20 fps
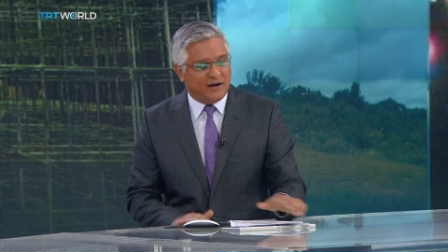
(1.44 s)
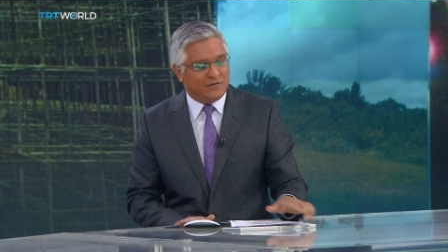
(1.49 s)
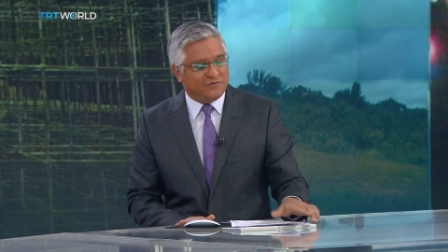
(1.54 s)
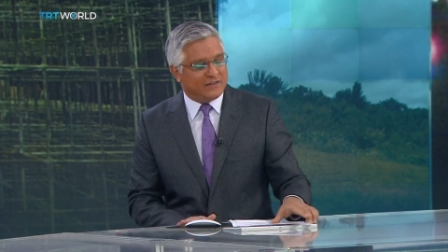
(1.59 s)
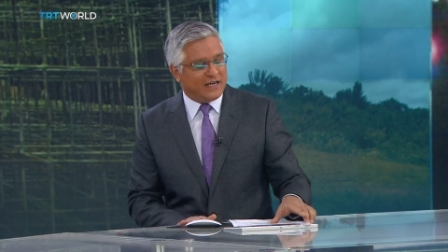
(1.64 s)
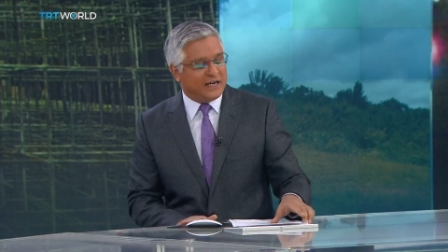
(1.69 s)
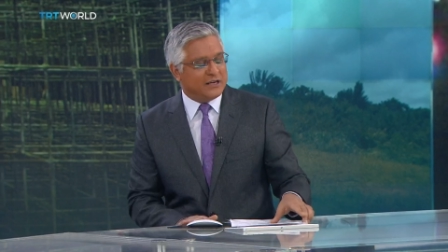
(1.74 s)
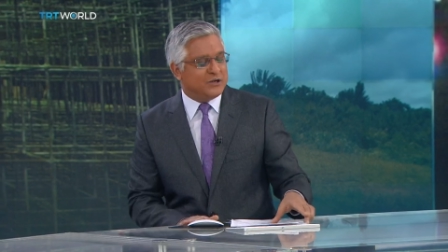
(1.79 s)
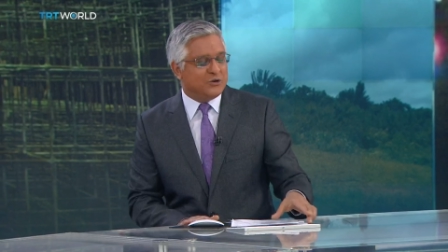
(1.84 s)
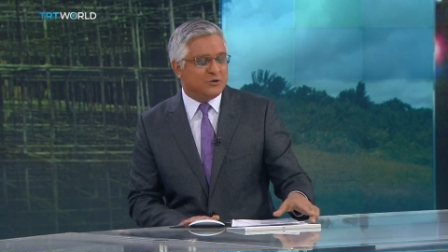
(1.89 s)
Thank
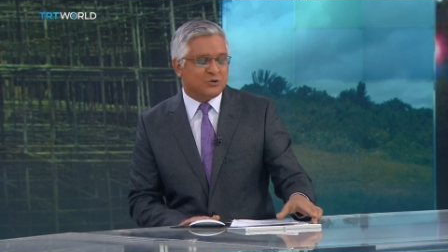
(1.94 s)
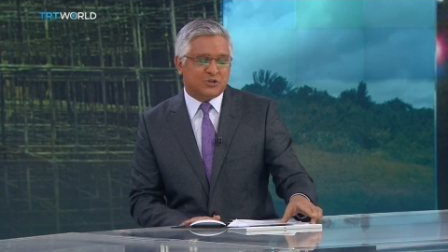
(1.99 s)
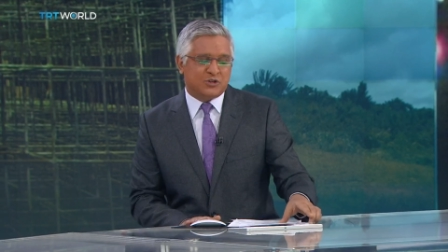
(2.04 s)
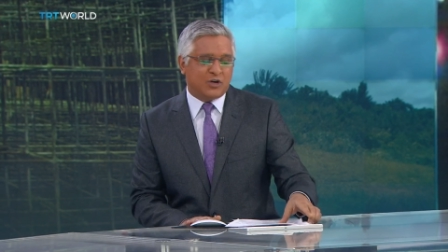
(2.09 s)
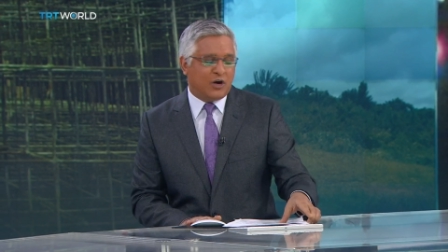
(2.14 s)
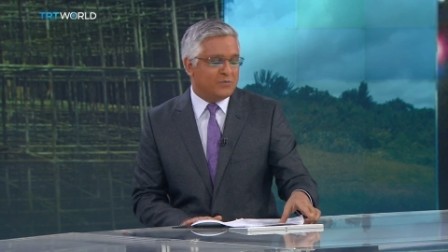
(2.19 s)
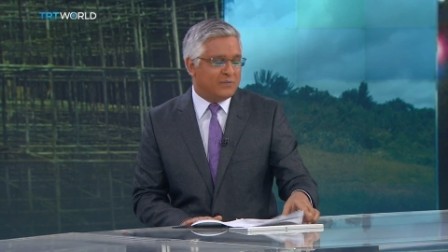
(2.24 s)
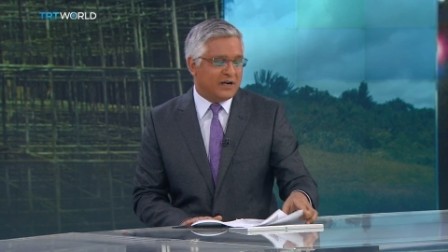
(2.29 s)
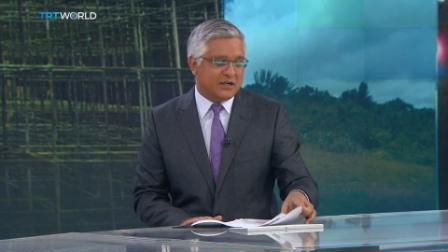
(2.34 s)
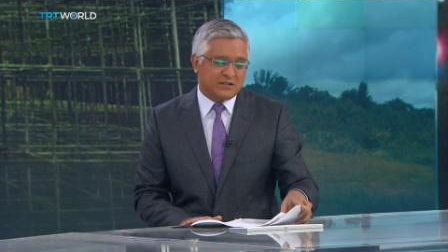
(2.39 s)
you so
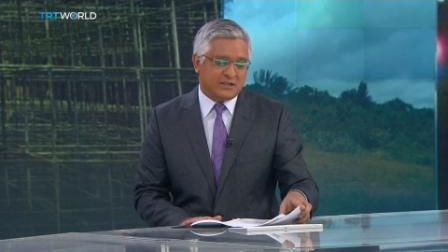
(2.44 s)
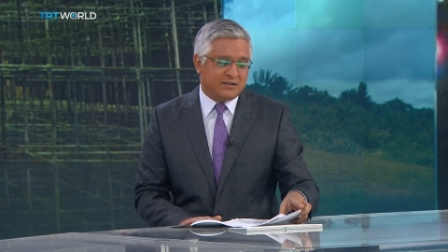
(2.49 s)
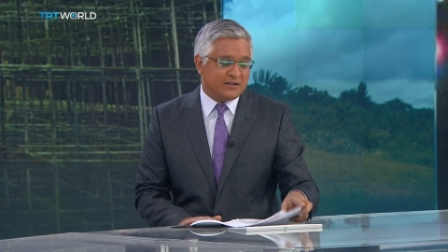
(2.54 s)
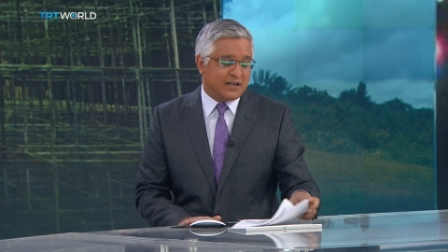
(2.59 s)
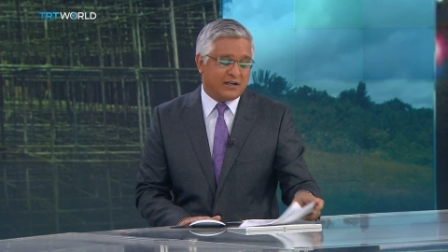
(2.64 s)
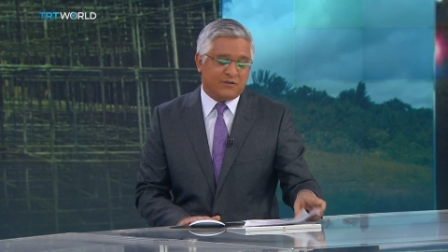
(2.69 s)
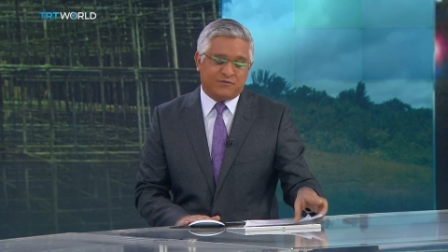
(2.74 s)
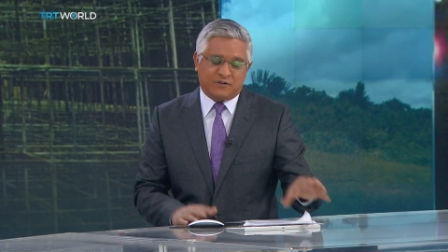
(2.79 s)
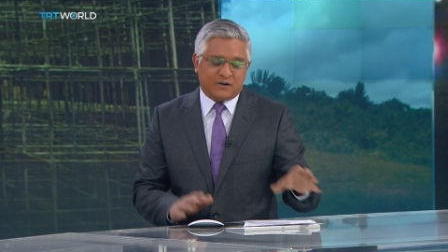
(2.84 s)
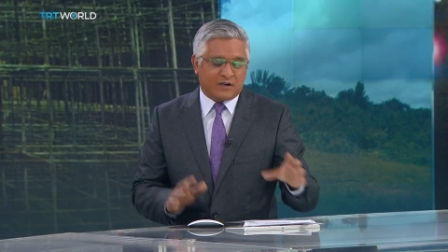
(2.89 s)
much indeed
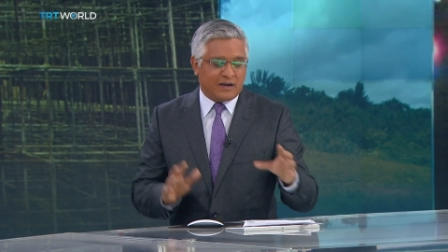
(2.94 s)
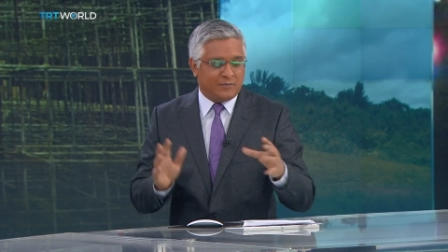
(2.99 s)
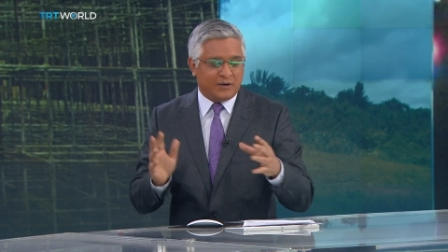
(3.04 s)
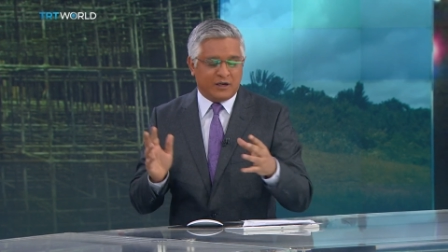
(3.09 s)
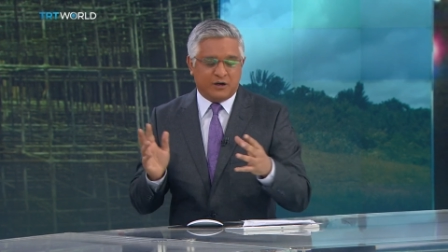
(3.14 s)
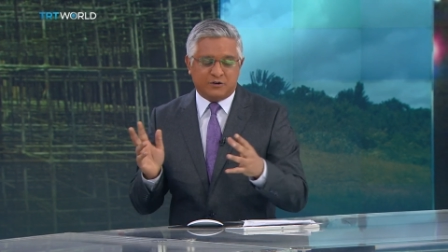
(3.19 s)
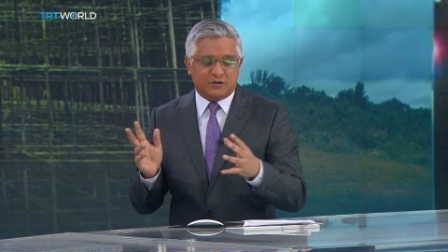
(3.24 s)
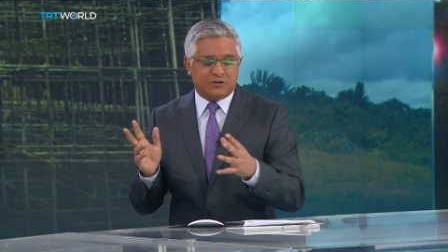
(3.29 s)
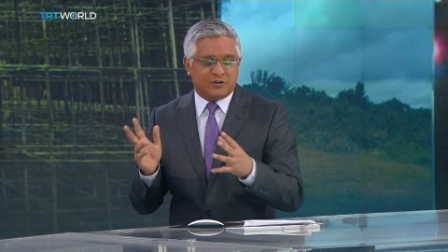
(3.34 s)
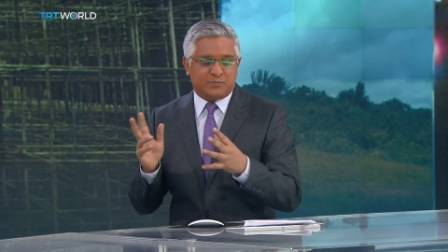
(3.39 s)
for coming onto
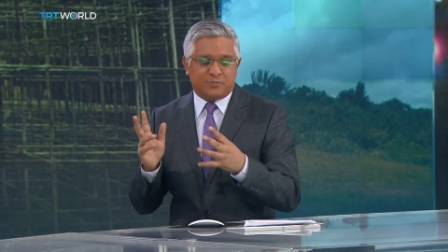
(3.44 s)
the